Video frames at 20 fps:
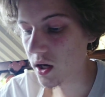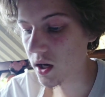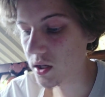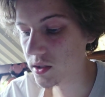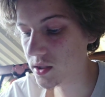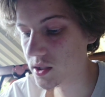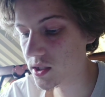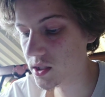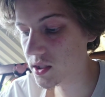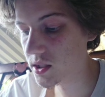
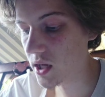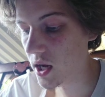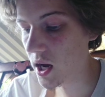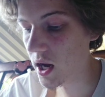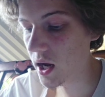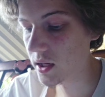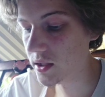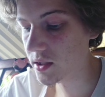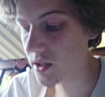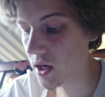
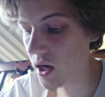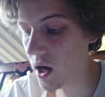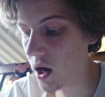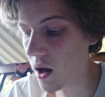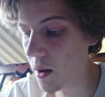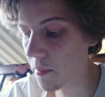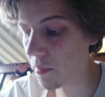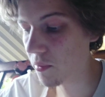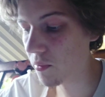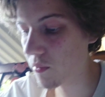Start
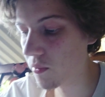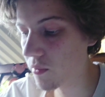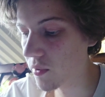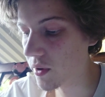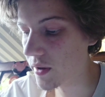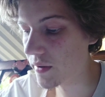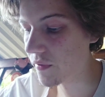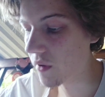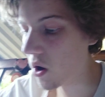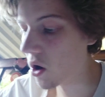up
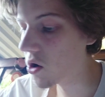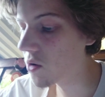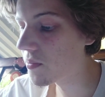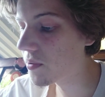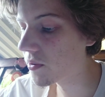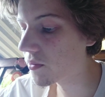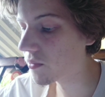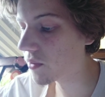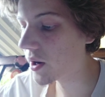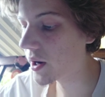with
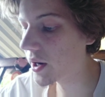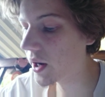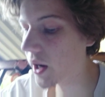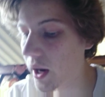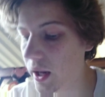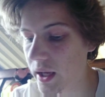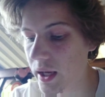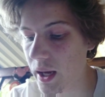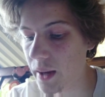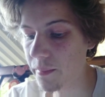open radiator
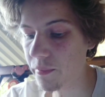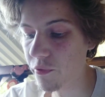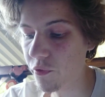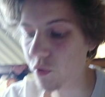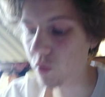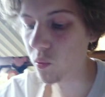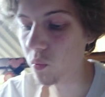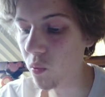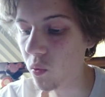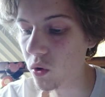cap for
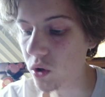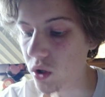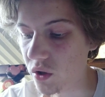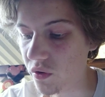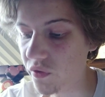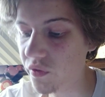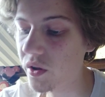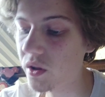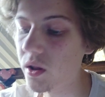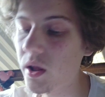water
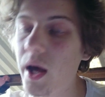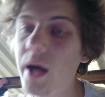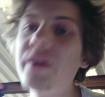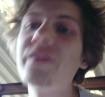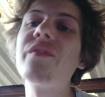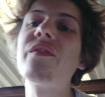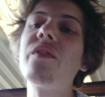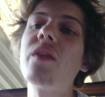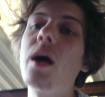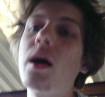filler and
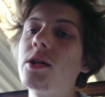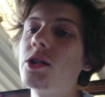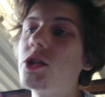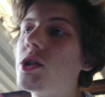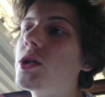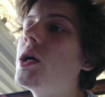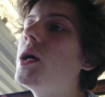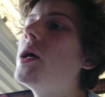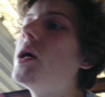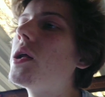flush.
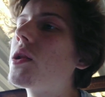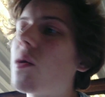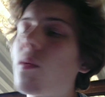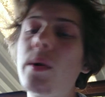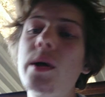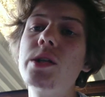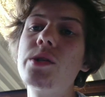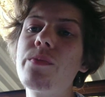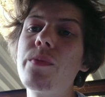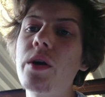The
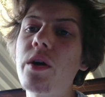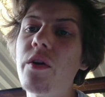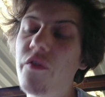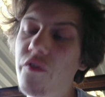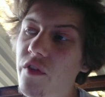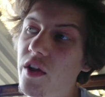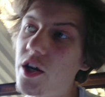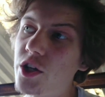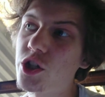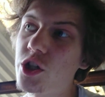reason we're going to
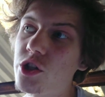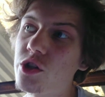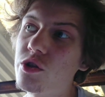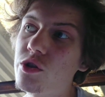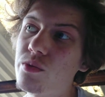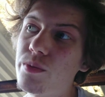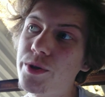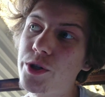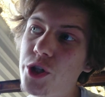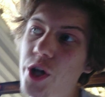flush it is because
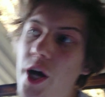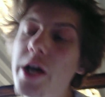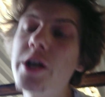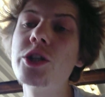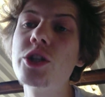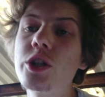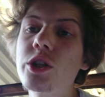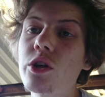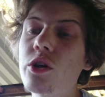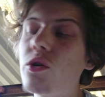we're
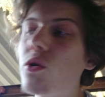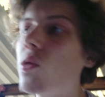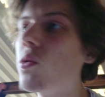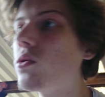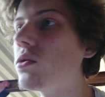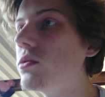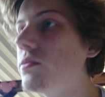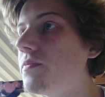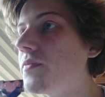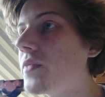changing the
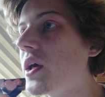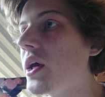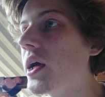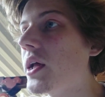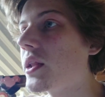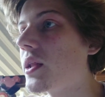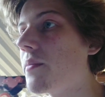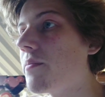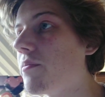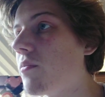coolant.
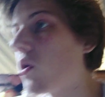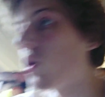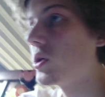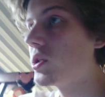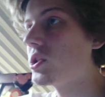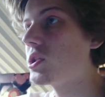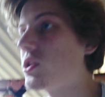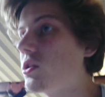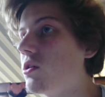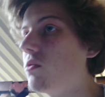There might
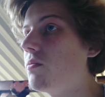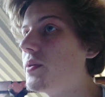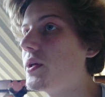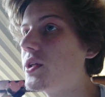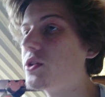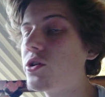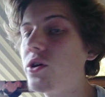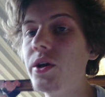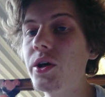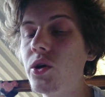still be
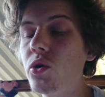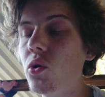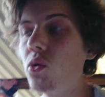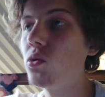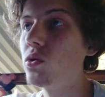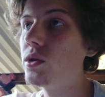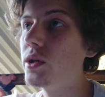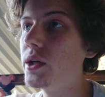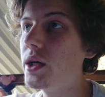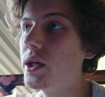dirty
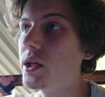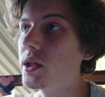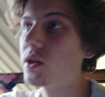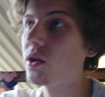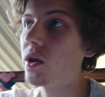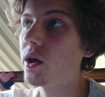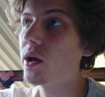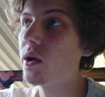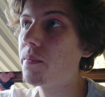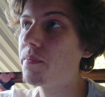coolant in
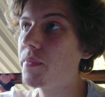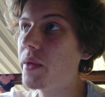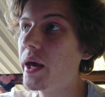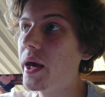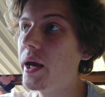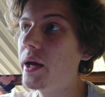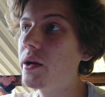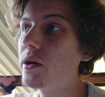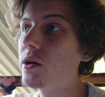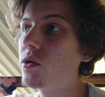the
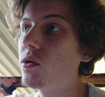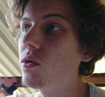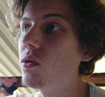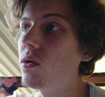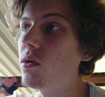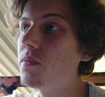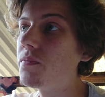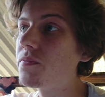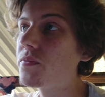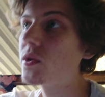heater core,
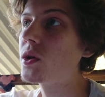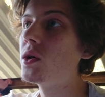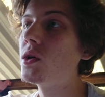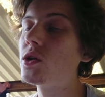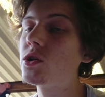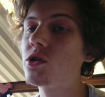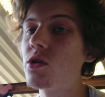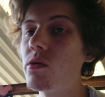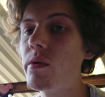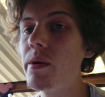
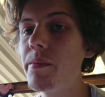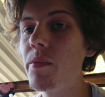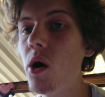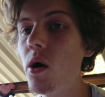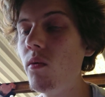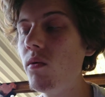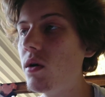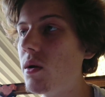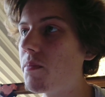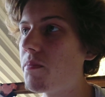so we might
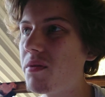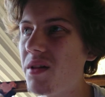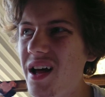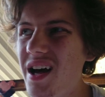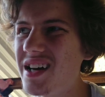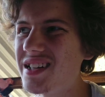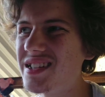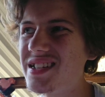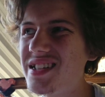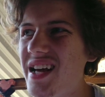want to
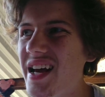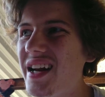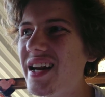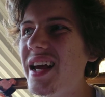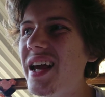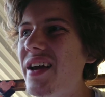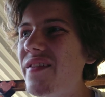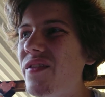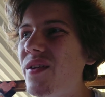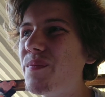blast that
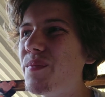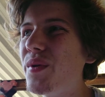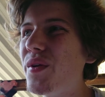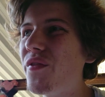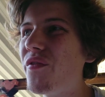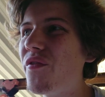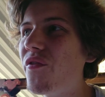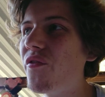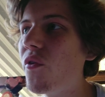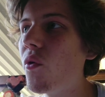even
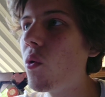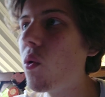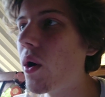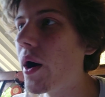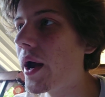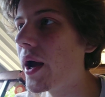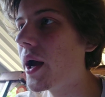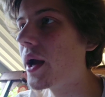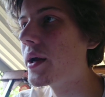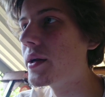
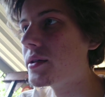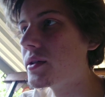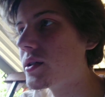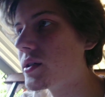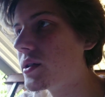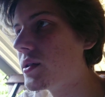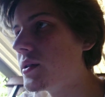beforehand,